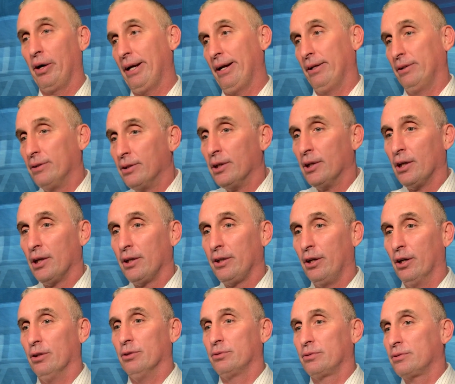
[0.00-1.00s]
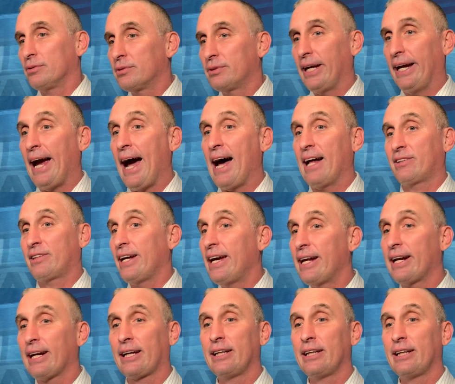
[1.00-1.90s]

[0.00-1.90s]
And then, you know, they had to hit a